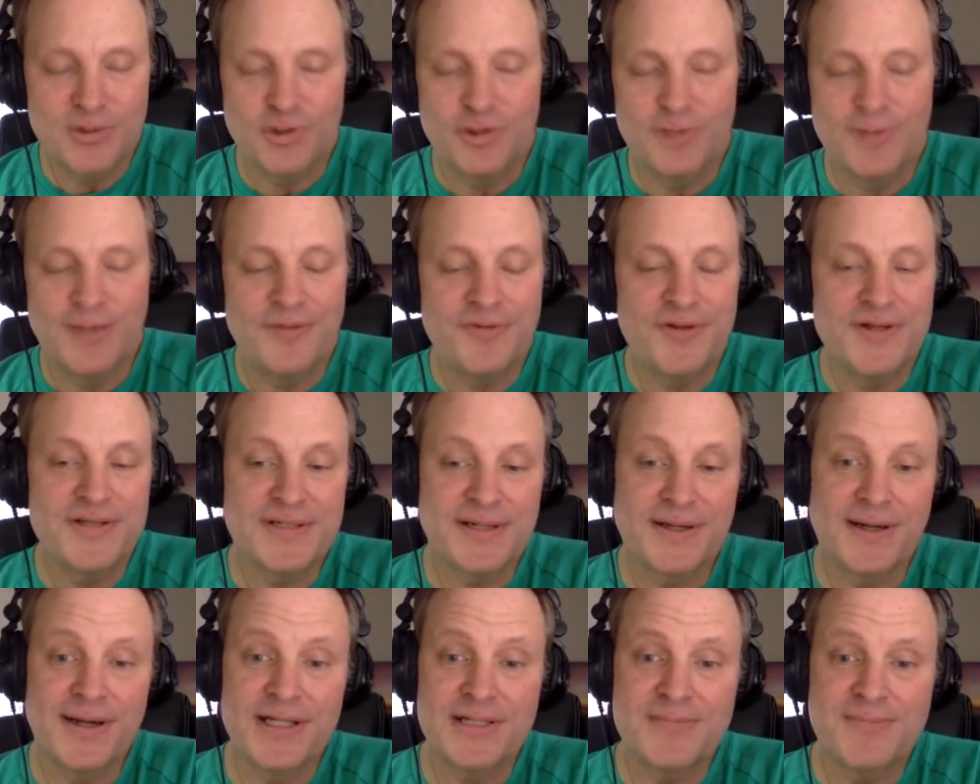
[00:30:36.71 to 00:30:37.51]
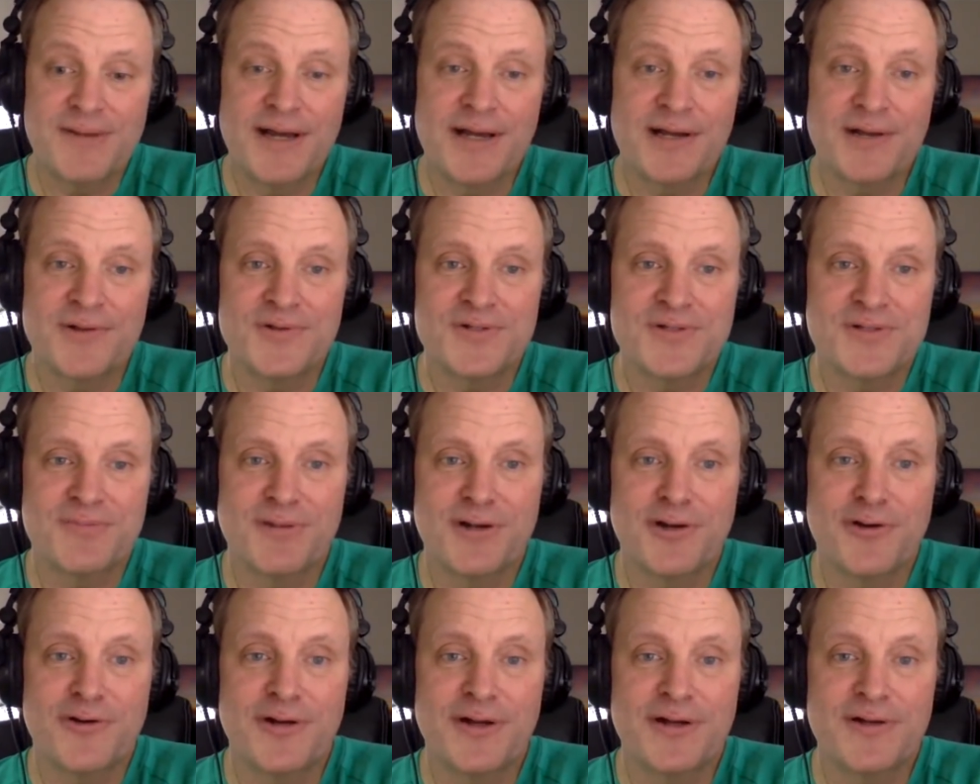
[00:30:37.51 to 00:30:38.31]
being told about these gods
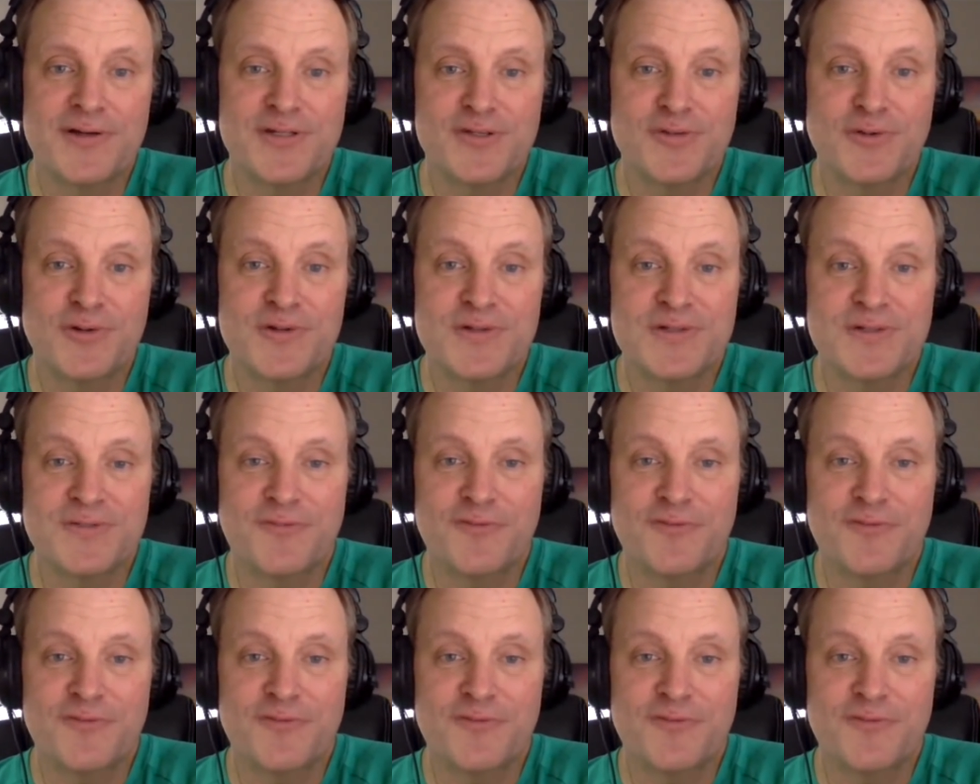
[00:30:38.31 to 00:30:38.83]
back in Sumeria.